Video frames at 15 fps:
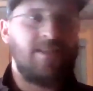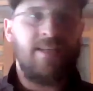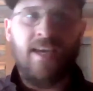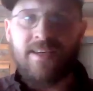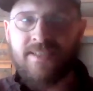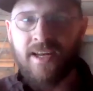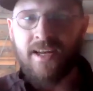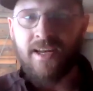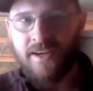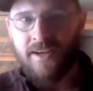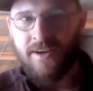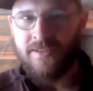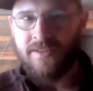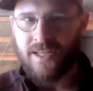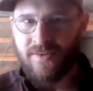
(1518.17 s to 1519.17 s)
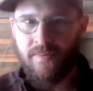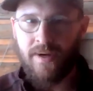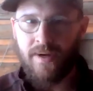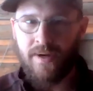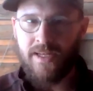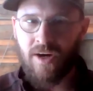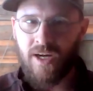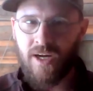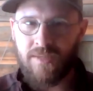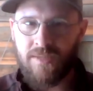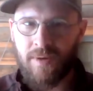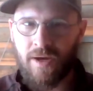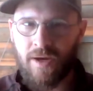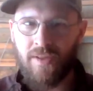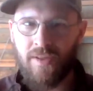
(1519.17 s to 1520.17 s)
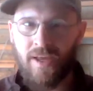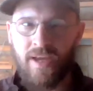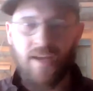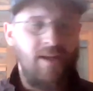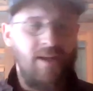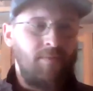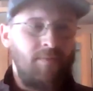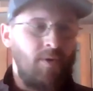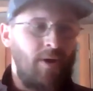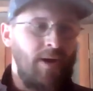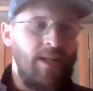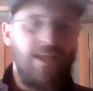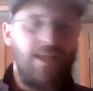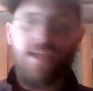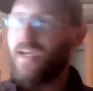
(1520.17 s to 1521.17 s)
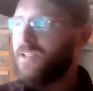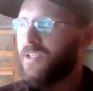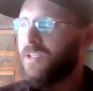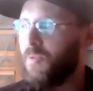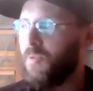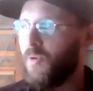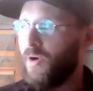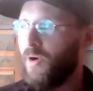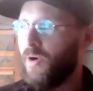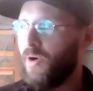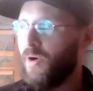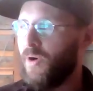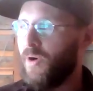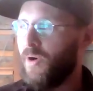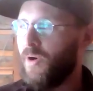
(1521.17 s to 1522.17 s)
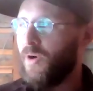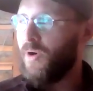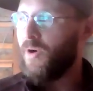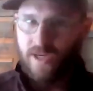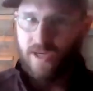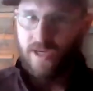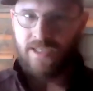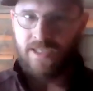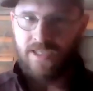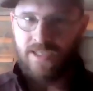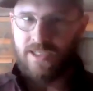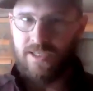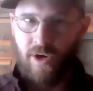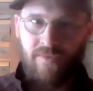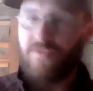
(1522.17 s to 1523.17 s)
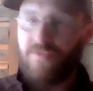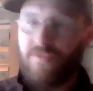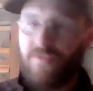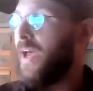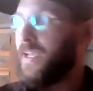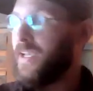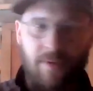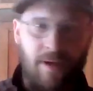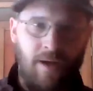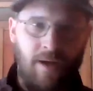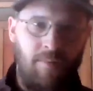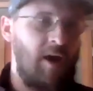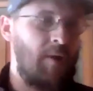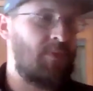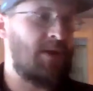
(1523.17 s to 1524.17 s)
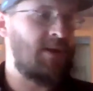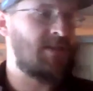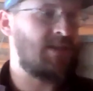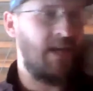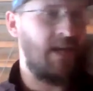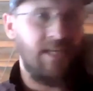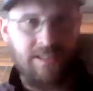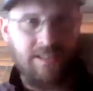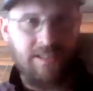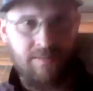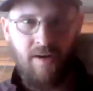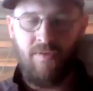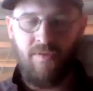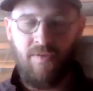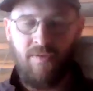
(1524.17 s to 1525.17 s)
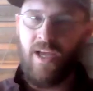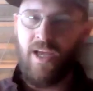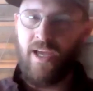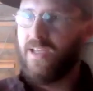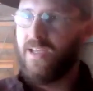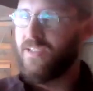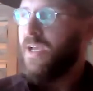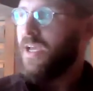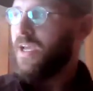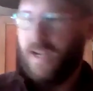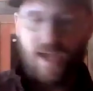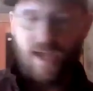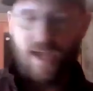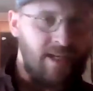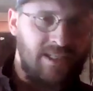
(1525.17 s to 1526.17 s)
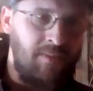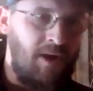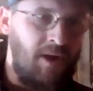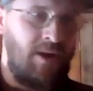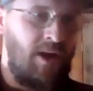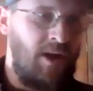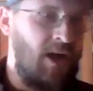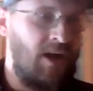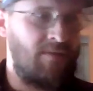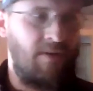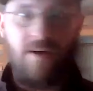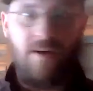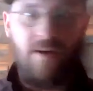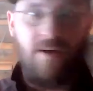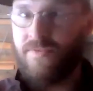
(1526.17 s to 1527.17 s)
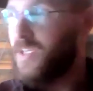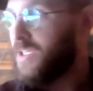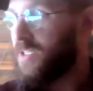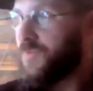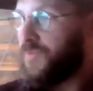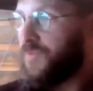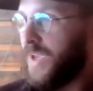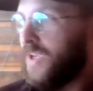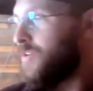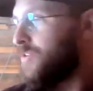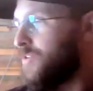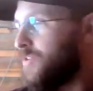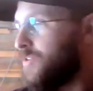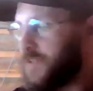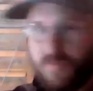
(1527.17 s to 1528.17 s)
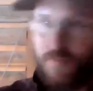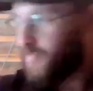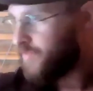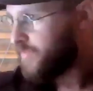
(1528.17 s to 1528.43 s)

that takes 10 years that everybody talks about, like, you know, I didn't get to the point, just like you didn't get to the point of X amount of properties and X amount of clients and X amount of six figures